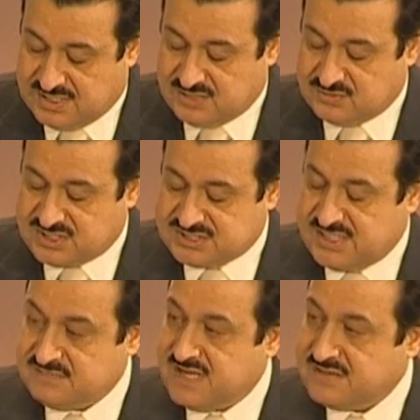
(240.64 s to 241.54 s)
like to
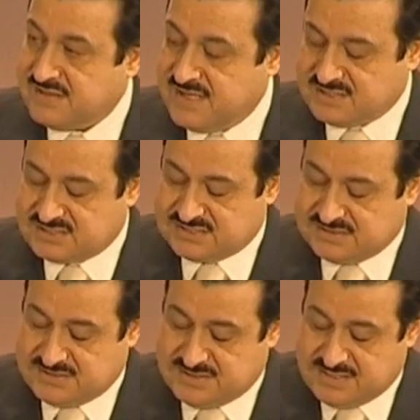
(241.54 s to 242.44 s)
extend my
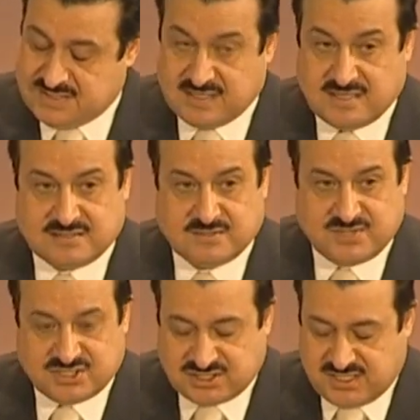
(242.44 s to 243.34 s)
thanks and
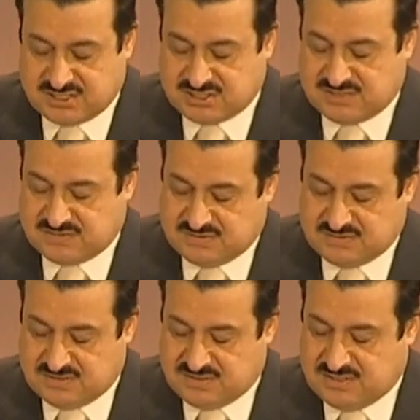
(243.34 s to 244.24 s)
appreciation
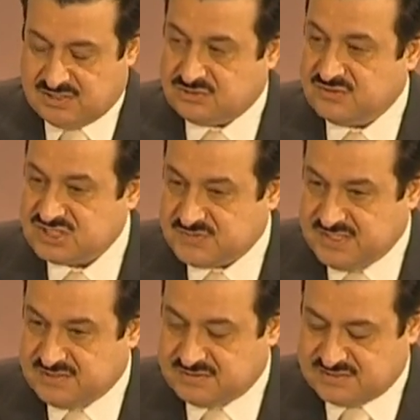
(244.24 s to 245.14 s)
to the
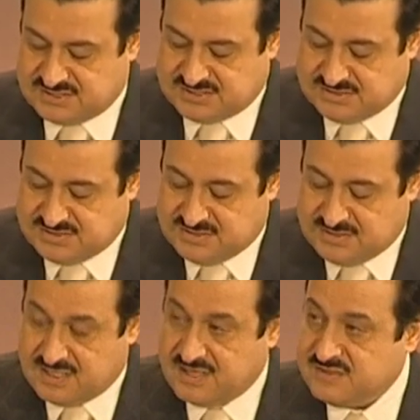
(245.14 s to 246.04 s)
speakers
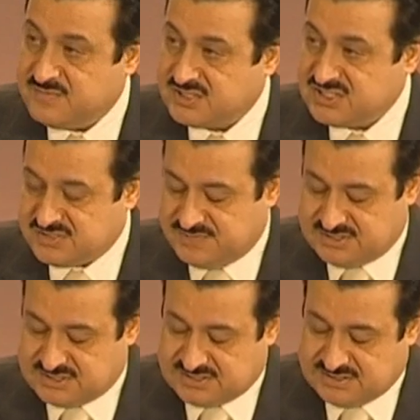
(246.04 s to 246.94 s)
and the
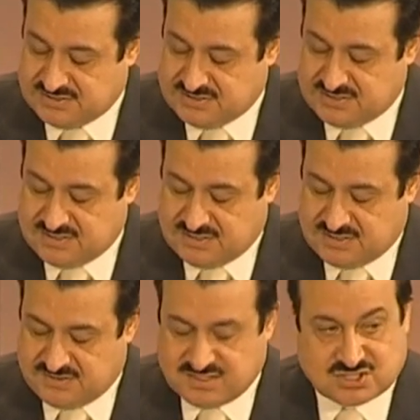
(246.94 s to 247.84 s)
participants
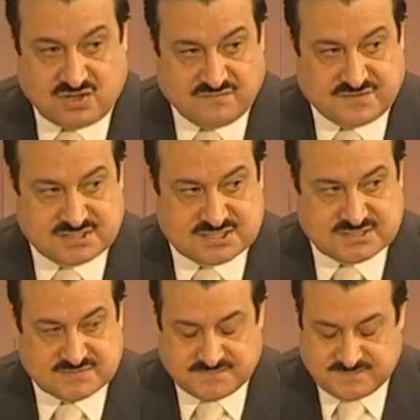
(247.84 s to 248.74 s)
in this conference.